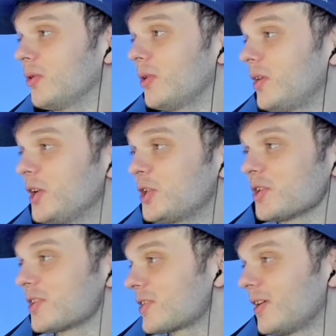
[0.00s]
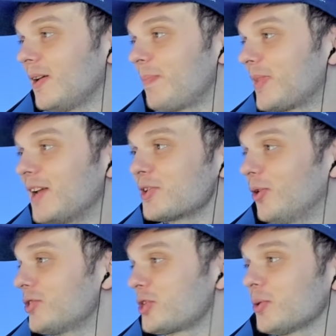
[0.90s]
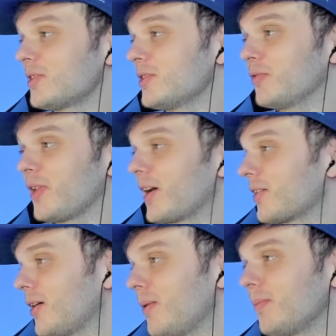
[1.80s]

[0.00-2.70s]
It's just, yeah. It's not intuitive like that.